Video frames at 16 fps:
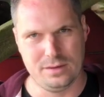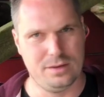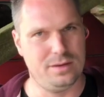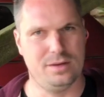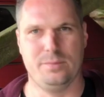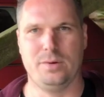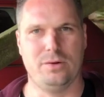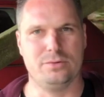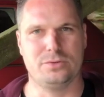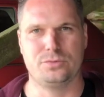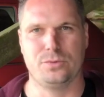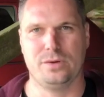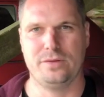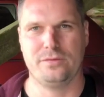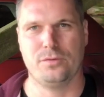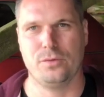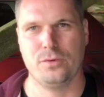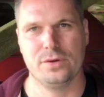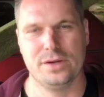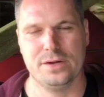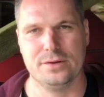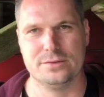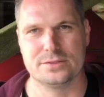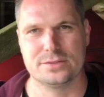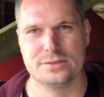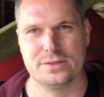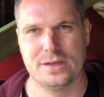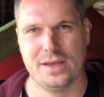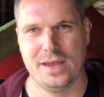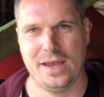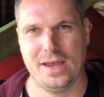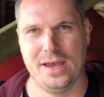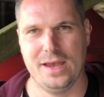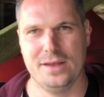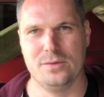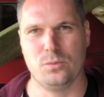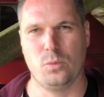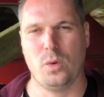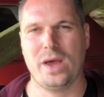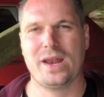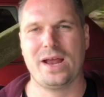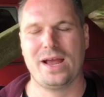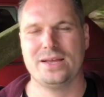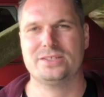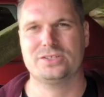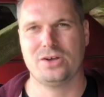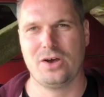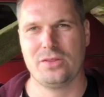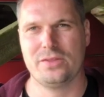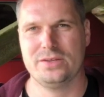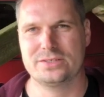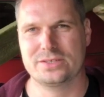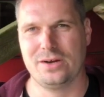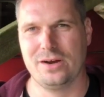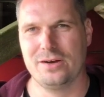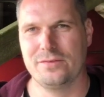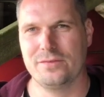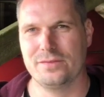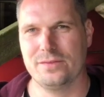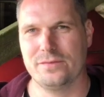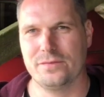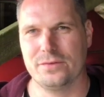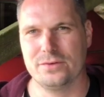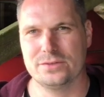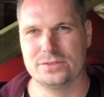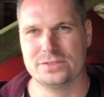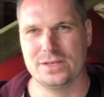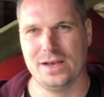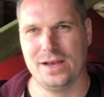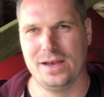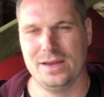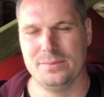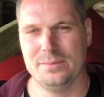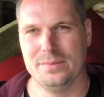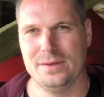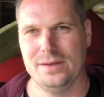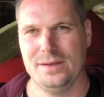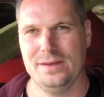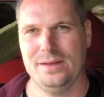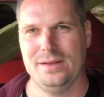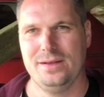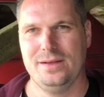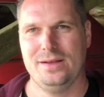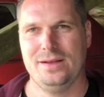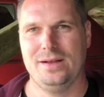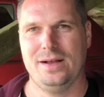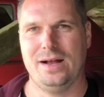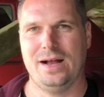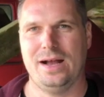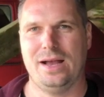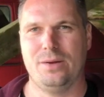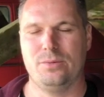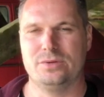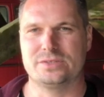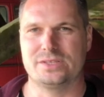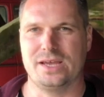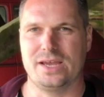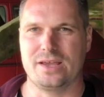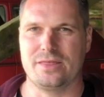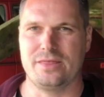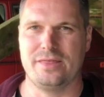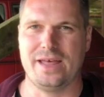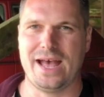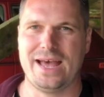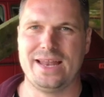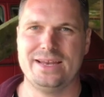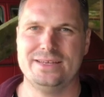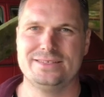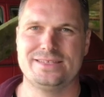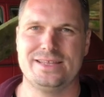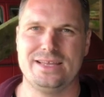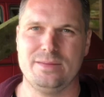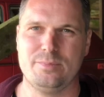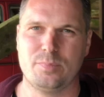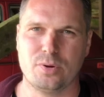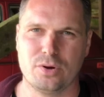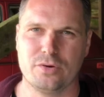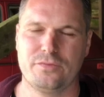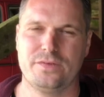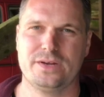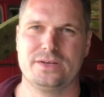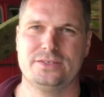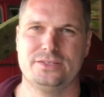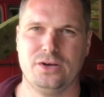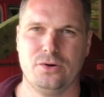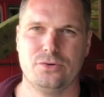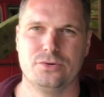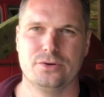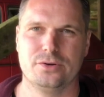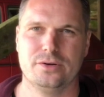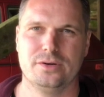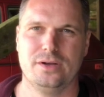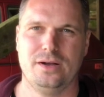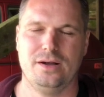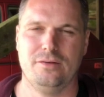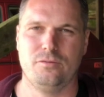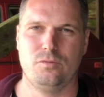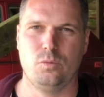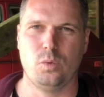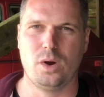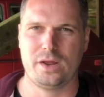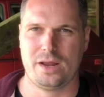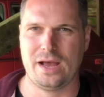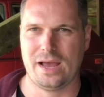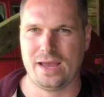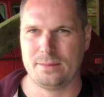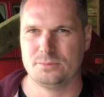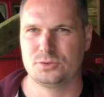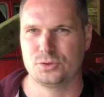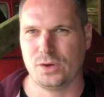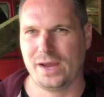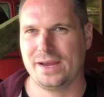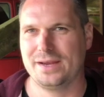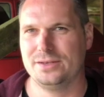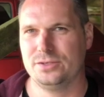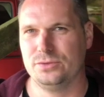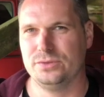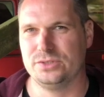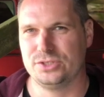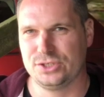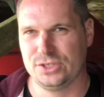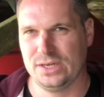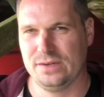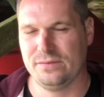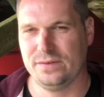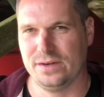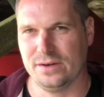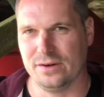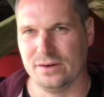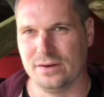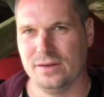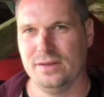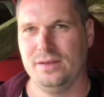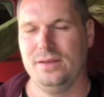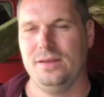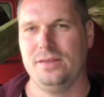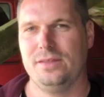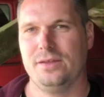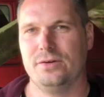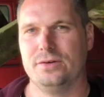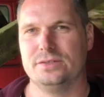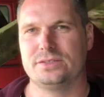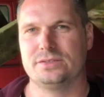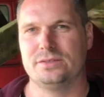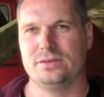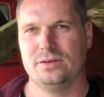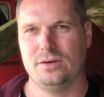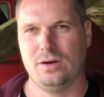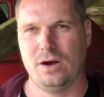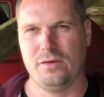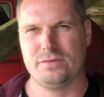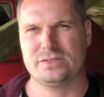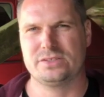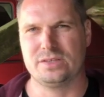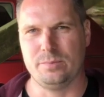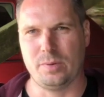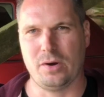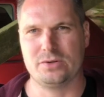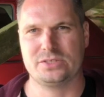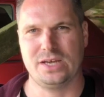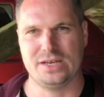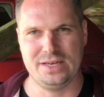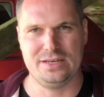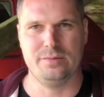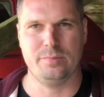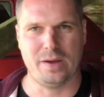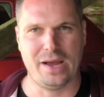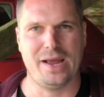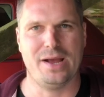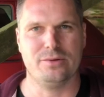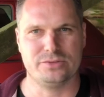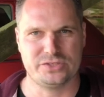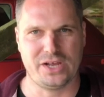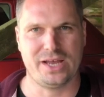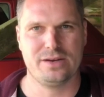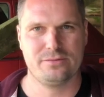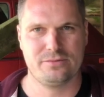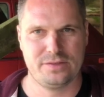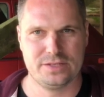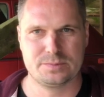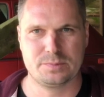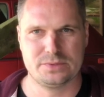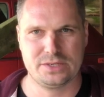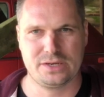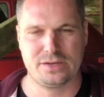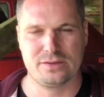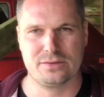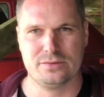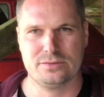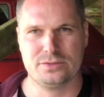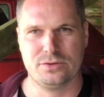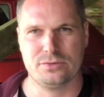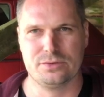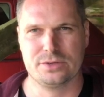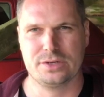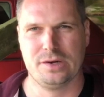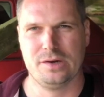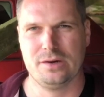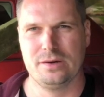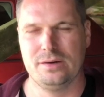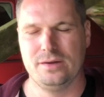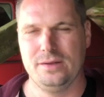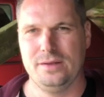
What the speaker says: in about 24 years. And when I saw this car for the first time, I was like, that is the perfect donor of what I'm trying to achieve here. There's obviously parts I need to buy outside of this particular donor car,